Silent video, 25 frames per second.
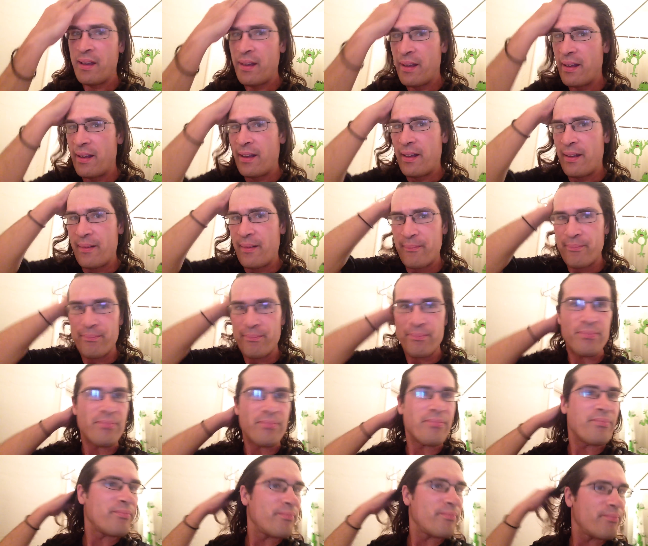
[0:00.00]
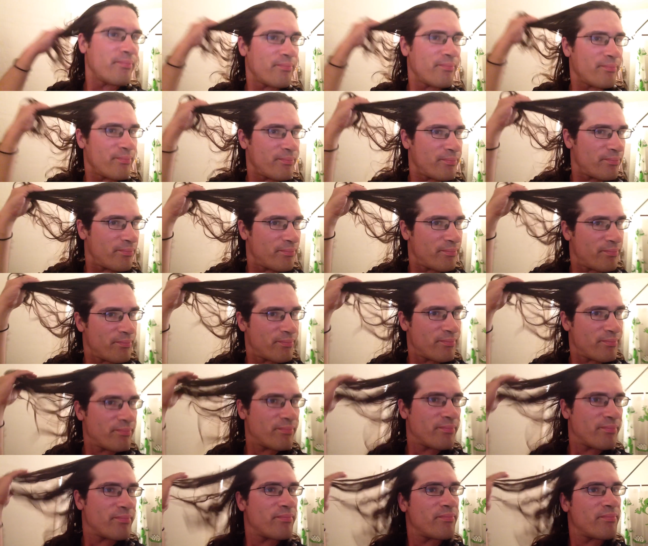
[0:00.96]

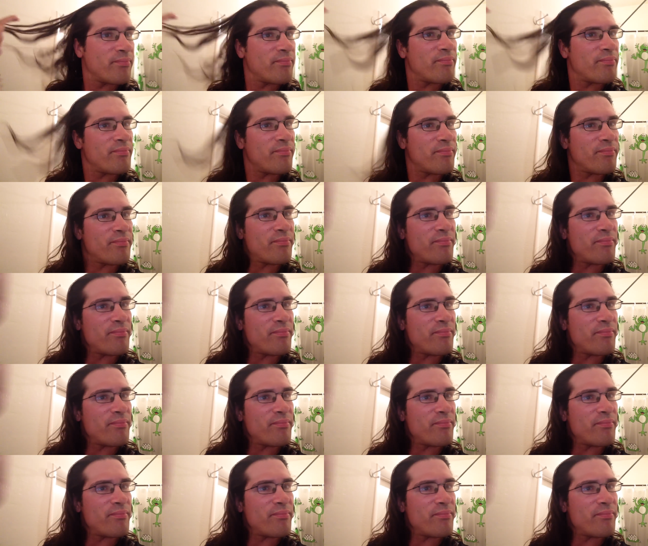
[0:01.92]
No one is speaking in this clip.